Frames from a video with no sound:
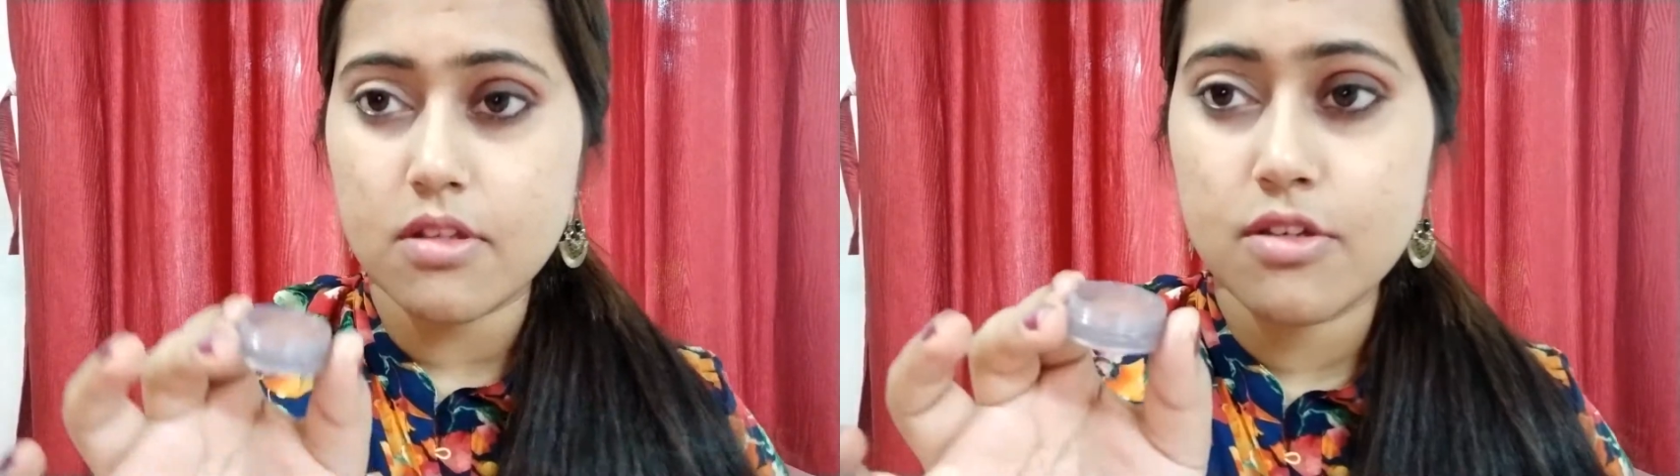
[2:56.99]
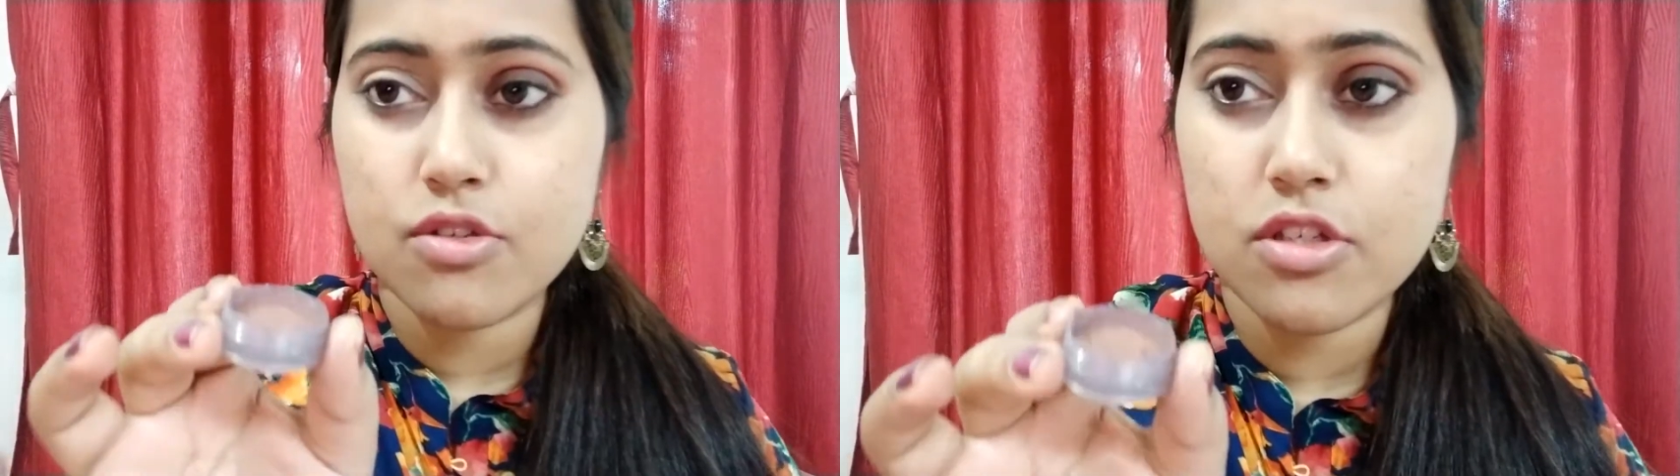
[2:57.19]

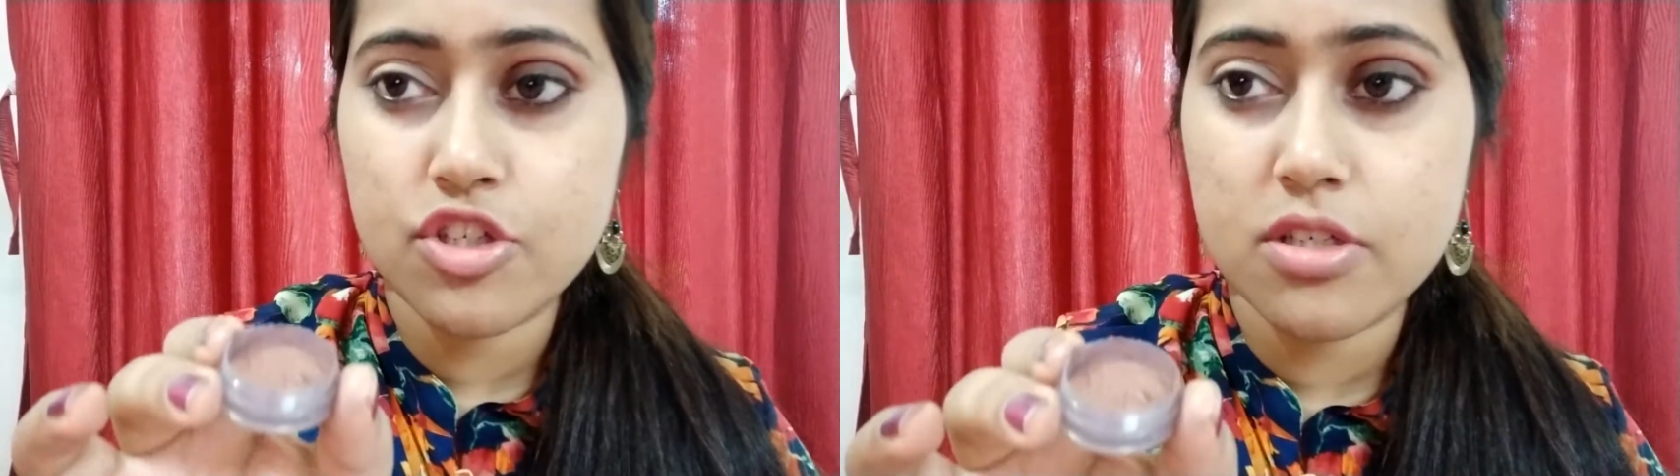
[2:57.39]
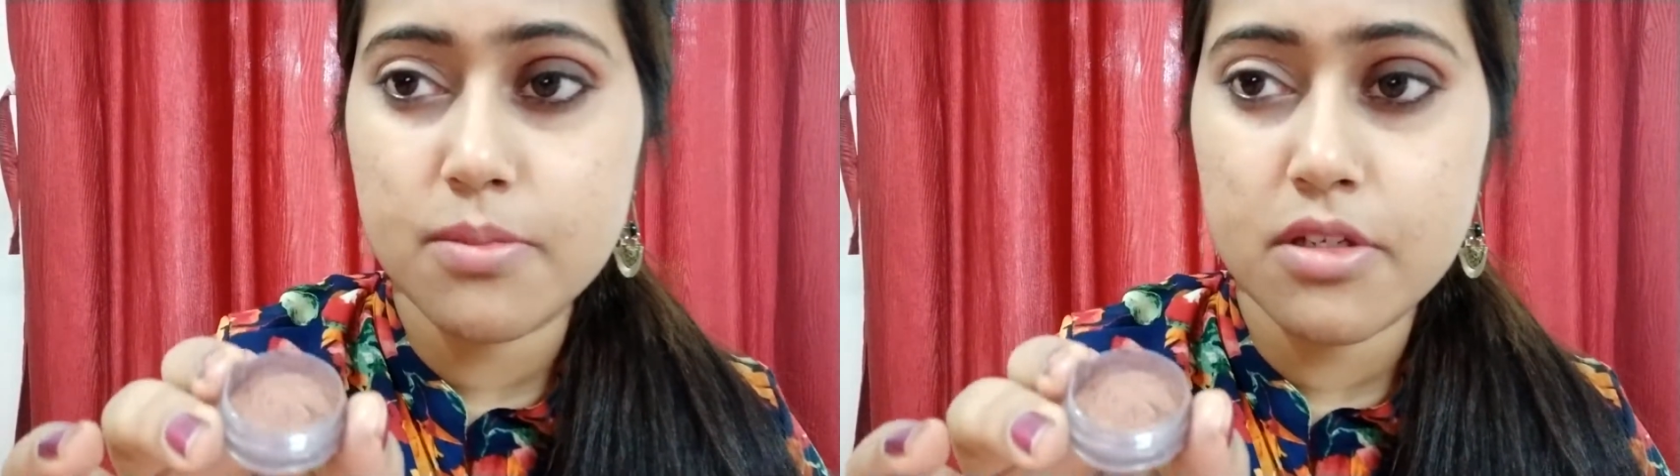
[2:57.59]
So the
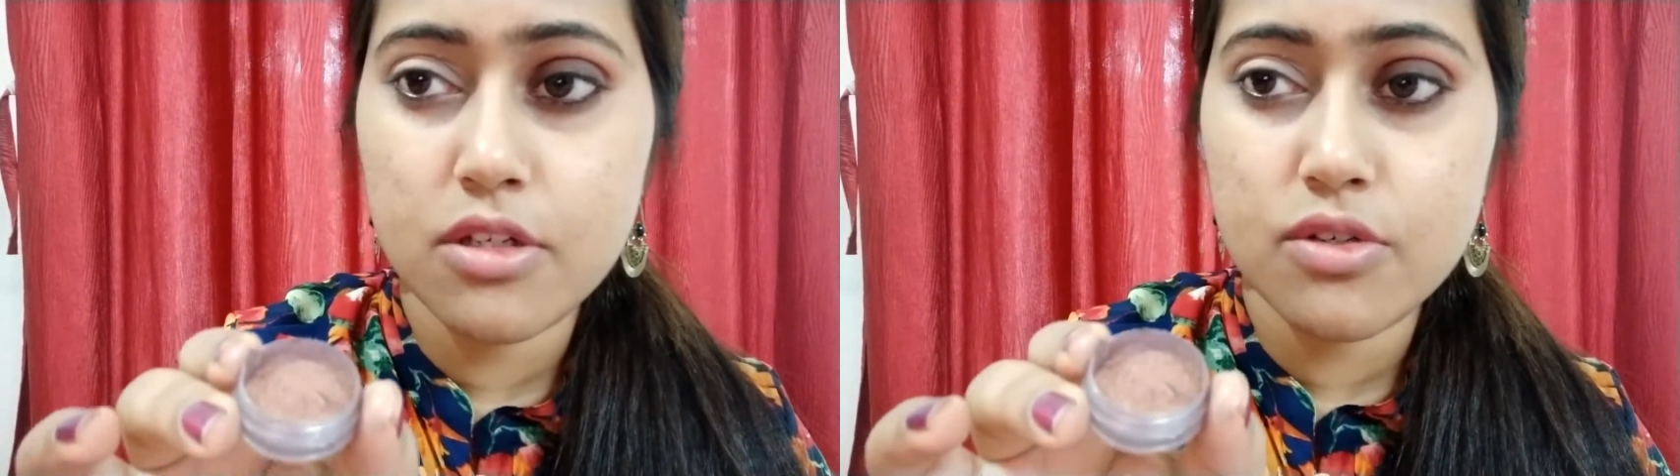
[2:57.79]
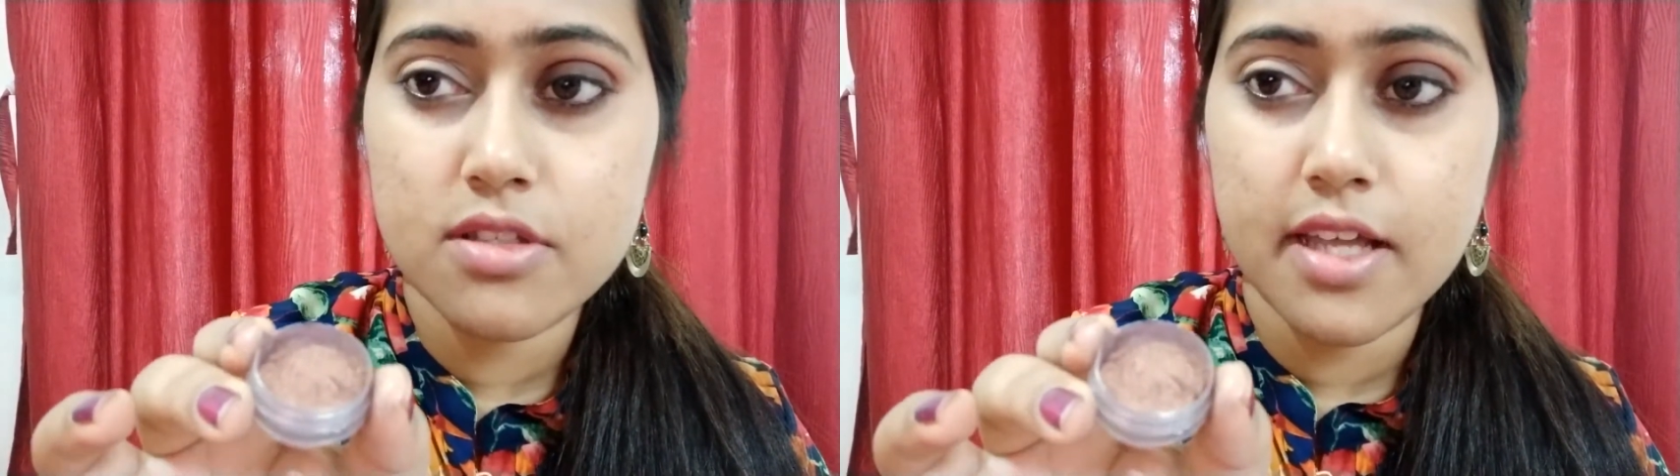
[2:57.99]
shimmer
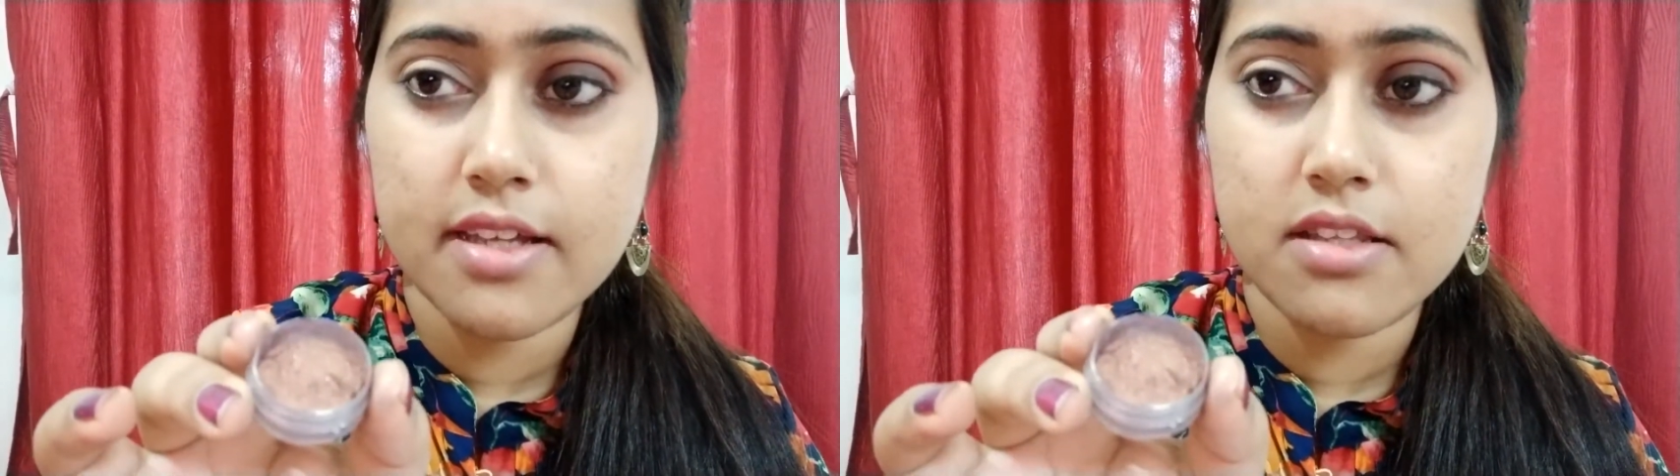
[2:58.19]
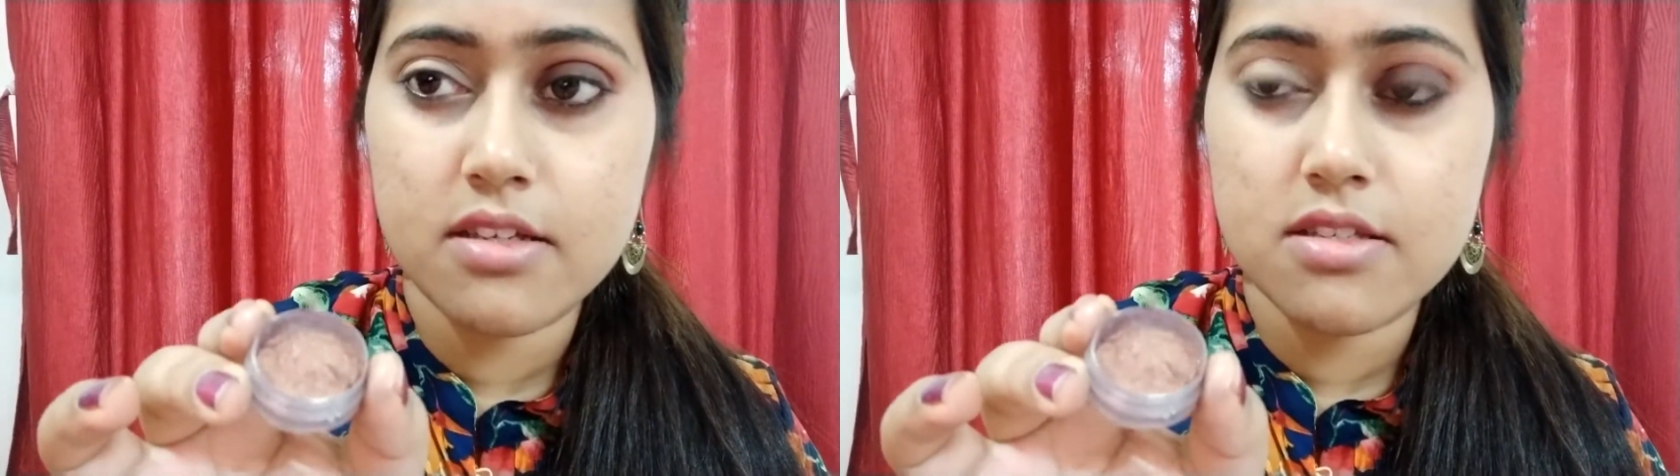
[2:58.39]
looks
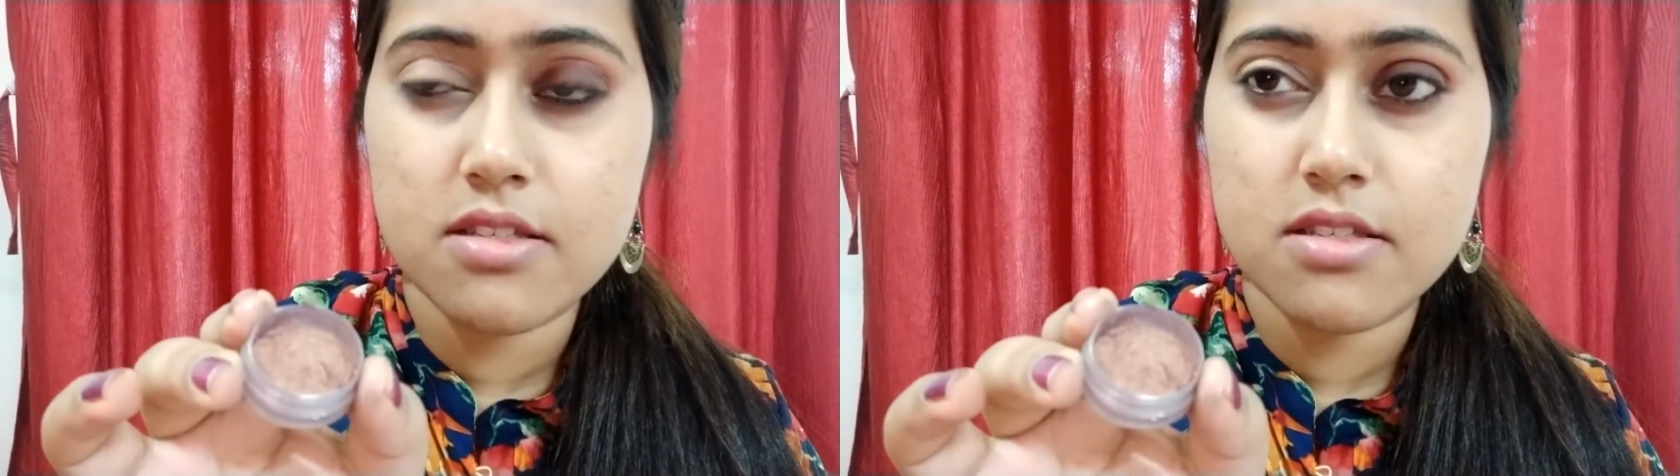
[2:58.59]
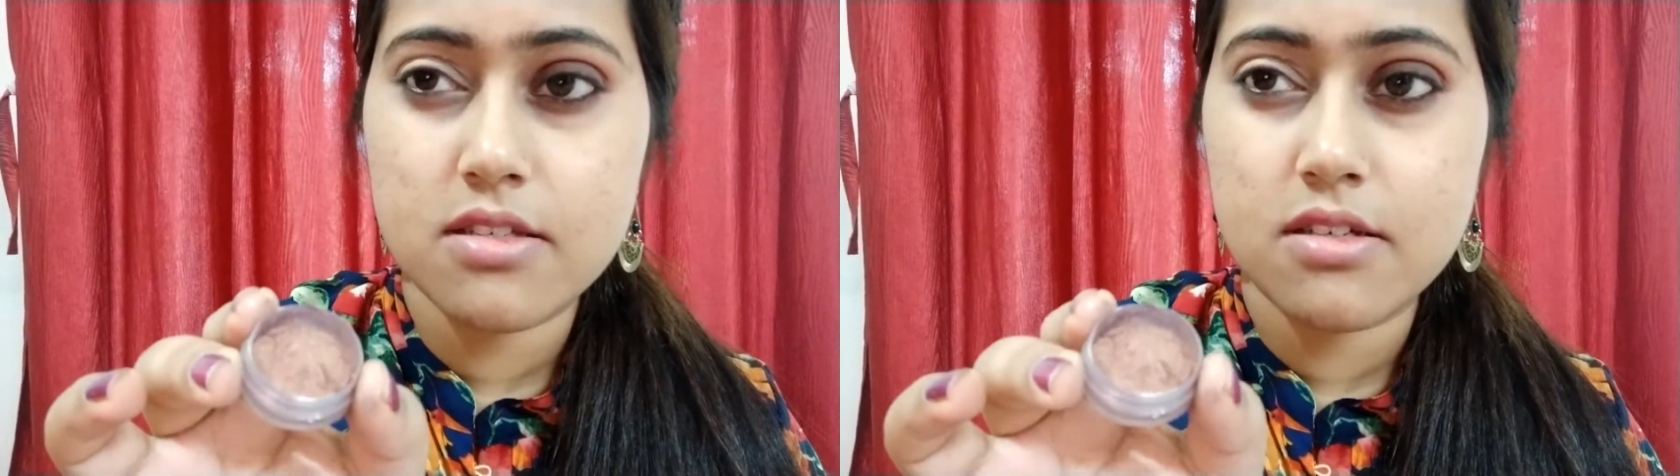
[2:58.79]
like
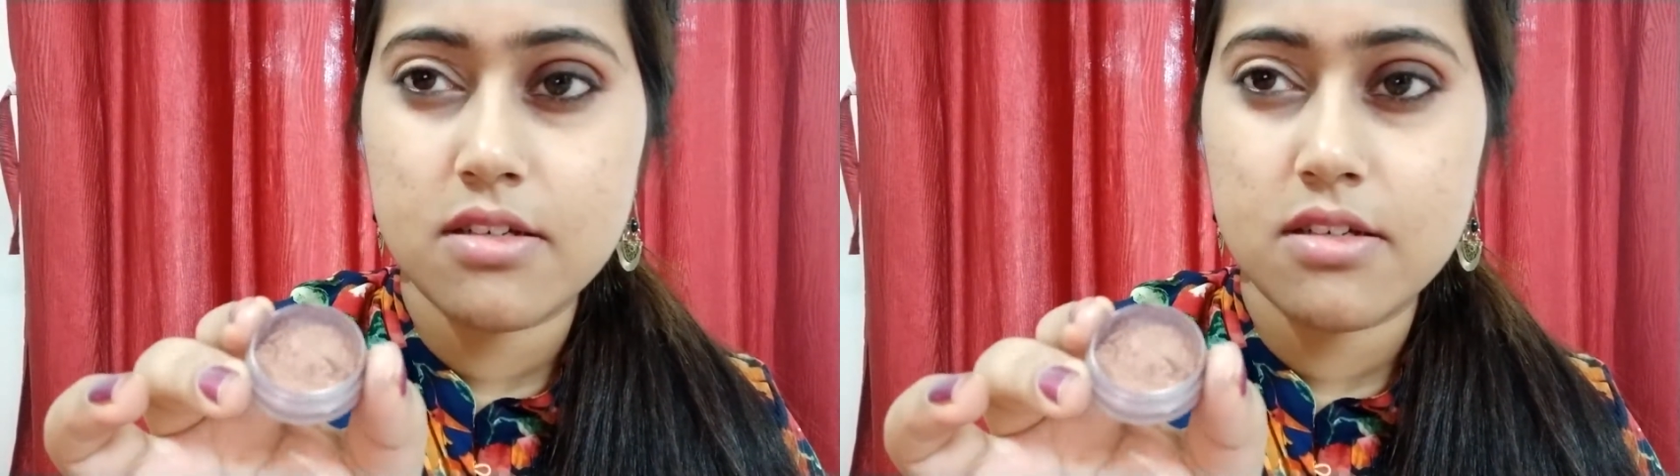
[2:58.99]
this.